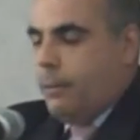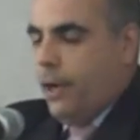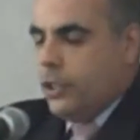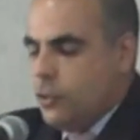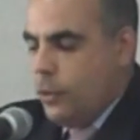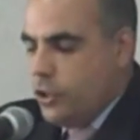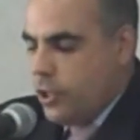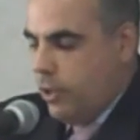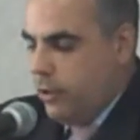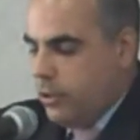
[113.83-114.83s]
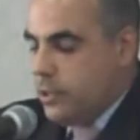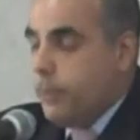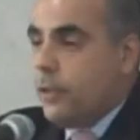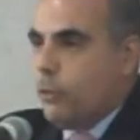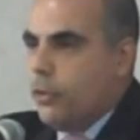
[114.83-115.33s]
But I just want to share a little
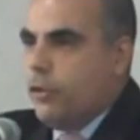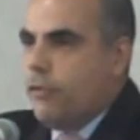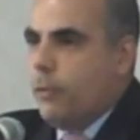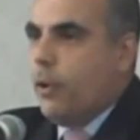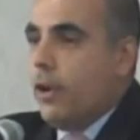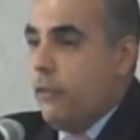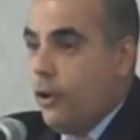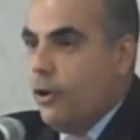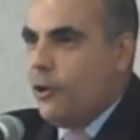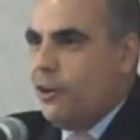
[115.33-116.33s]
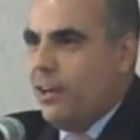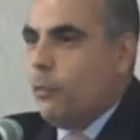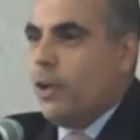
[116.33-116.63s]
something with you from what I've heard and